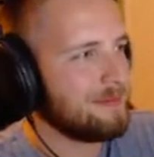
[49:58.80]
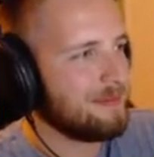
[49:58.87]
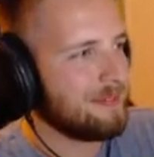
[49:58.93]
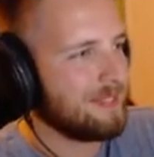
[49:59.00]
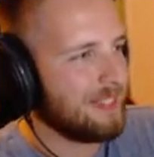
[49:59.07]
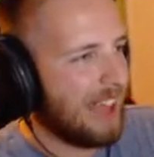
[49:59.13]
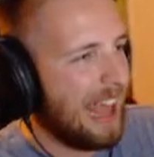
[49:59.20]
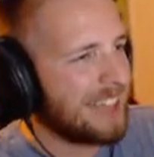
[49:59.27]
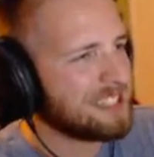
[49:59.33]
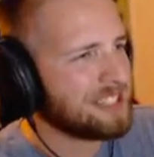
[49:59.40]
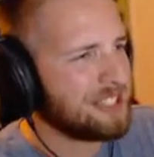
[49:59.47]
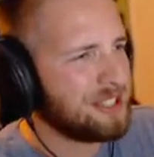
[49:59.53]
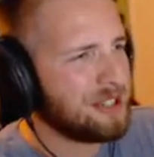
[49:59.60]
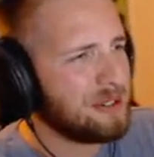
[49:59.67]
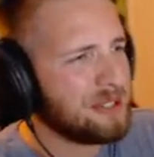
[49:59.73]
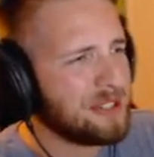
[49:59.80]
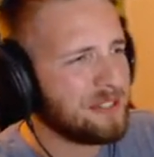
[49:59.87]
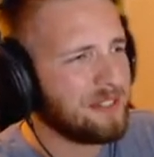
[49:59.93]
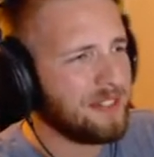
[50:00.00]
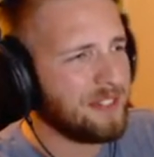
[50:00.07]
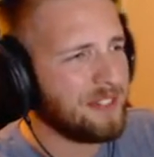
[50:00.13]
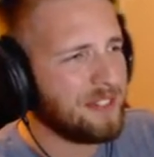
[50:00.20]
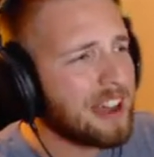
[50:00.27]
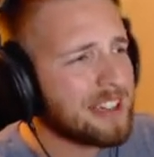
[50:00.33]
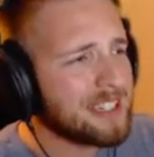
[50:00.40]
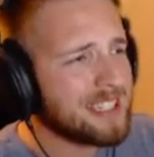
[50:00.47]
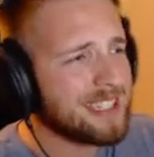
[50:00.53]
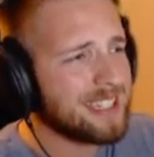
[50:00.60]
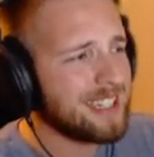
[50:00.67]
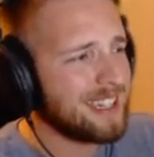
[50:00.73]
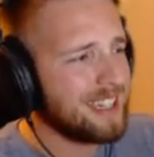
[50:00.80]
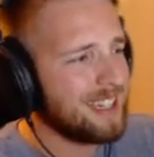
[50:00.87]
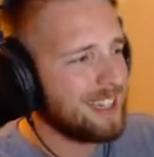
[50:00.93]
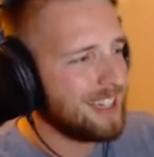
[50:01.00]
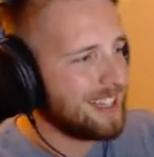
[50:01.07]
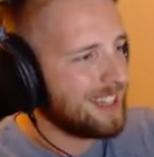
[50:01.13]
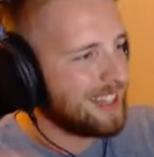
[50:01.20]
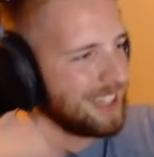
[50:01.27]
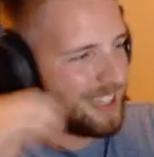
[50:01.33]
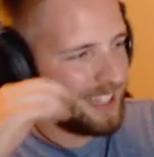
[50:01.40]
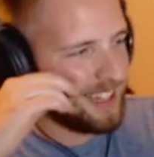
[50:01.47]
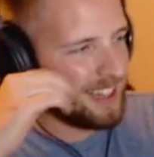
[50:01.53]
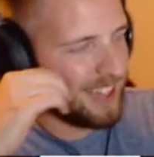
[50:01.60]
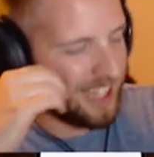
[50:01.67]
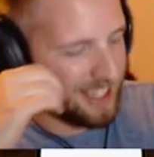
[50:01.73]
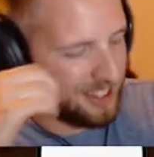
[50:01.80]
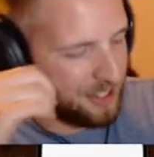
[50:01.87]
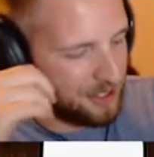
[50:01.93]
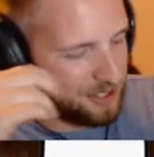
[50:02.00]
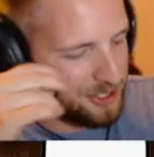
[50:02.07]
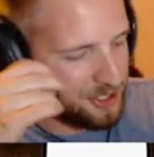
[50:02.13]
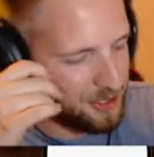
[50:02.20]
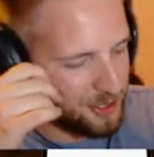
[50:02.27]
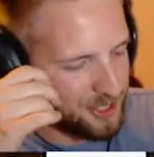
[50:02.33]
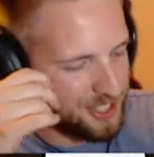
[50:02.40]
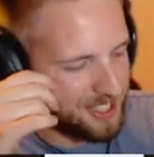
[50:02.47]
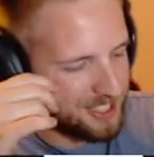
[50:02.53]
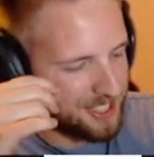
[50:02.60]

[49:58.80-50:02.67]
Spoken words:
Actually, you know what's fucked? The whole short system,